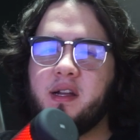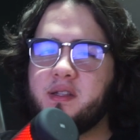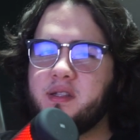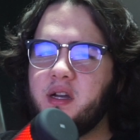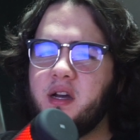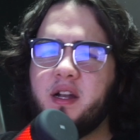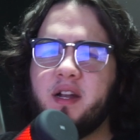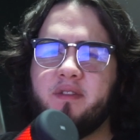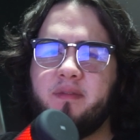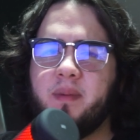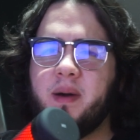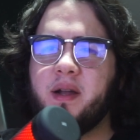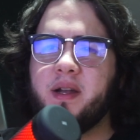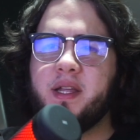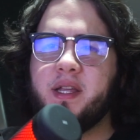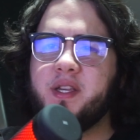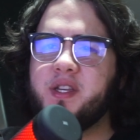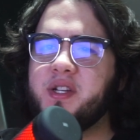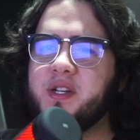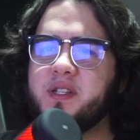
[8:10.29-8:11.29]
a ton of
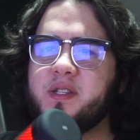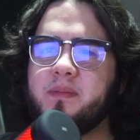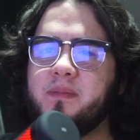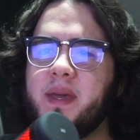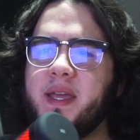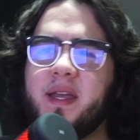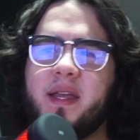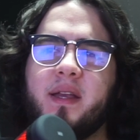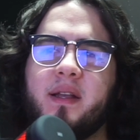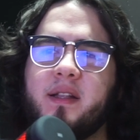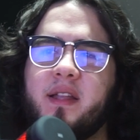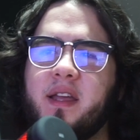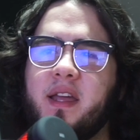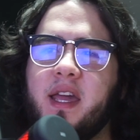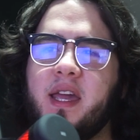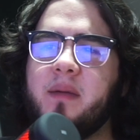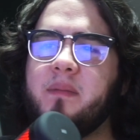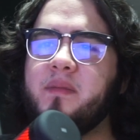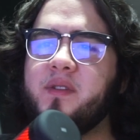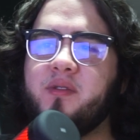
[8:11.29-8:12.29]
money just making the
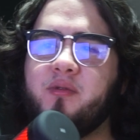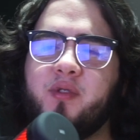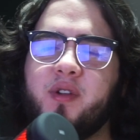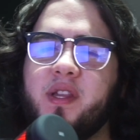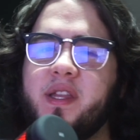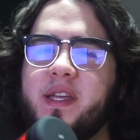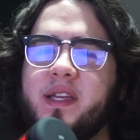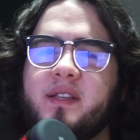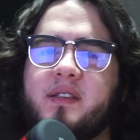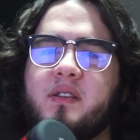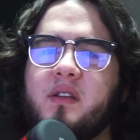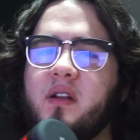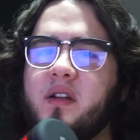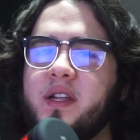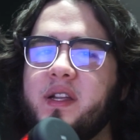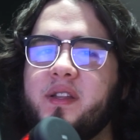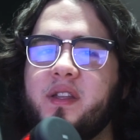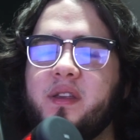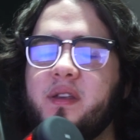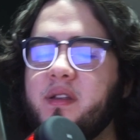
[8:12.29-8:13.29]
game the release on
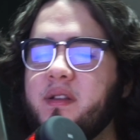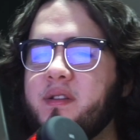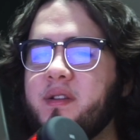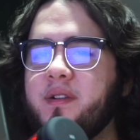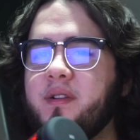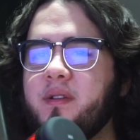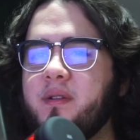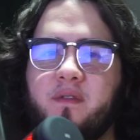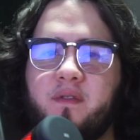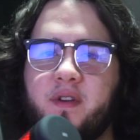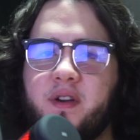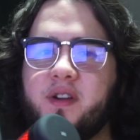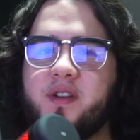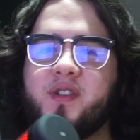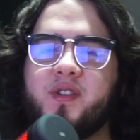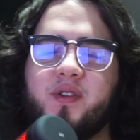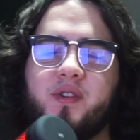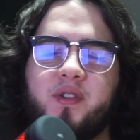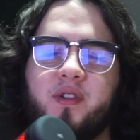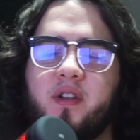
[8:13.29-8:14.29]
a digital
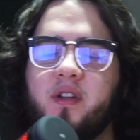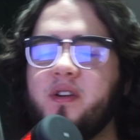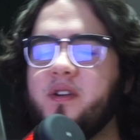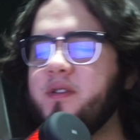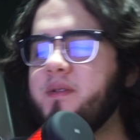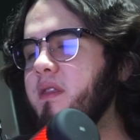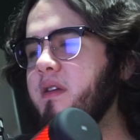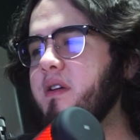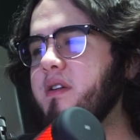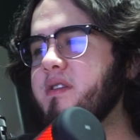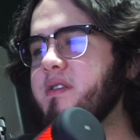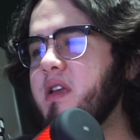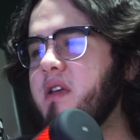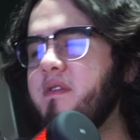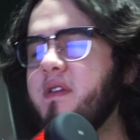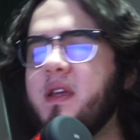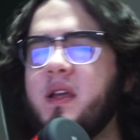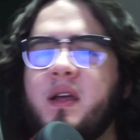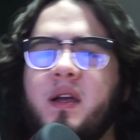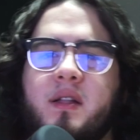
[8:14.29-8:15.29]
version, you know. They are
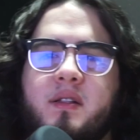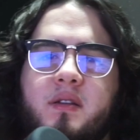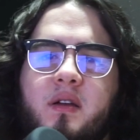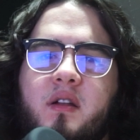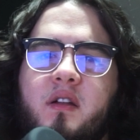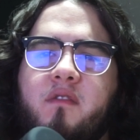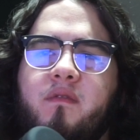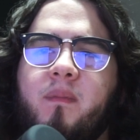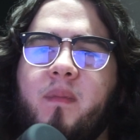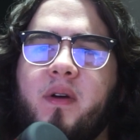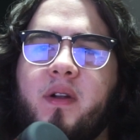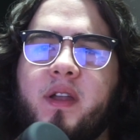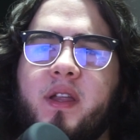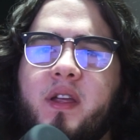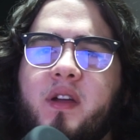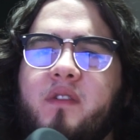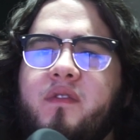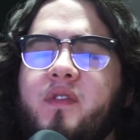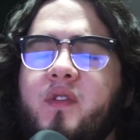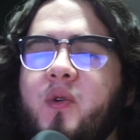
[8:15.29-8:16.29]
saving a ton of
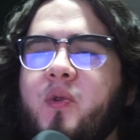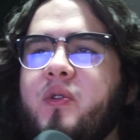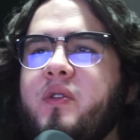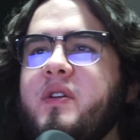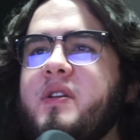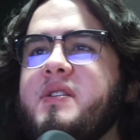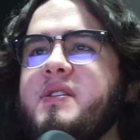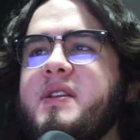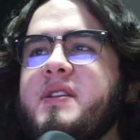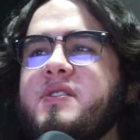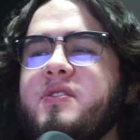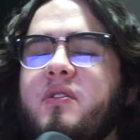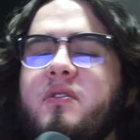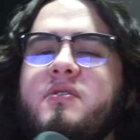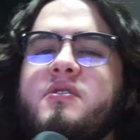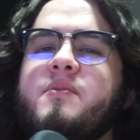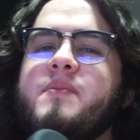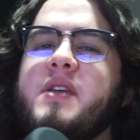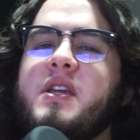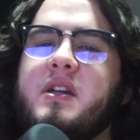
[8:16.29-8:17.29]
money. Of course, it's
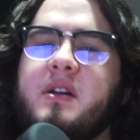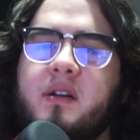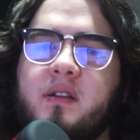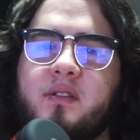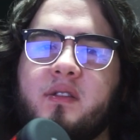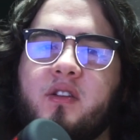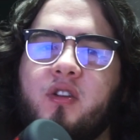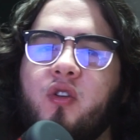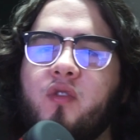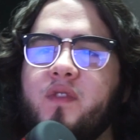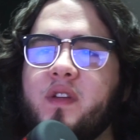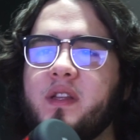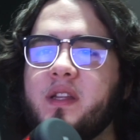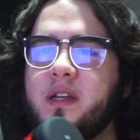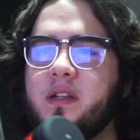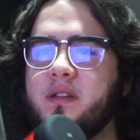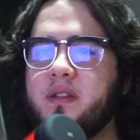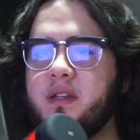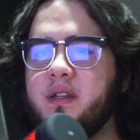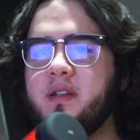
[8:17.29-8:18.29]
also because
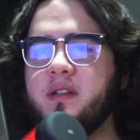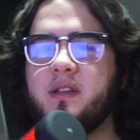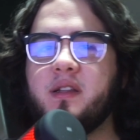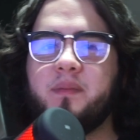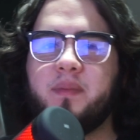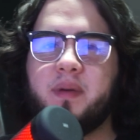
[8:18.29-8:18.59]
COVID-19 and the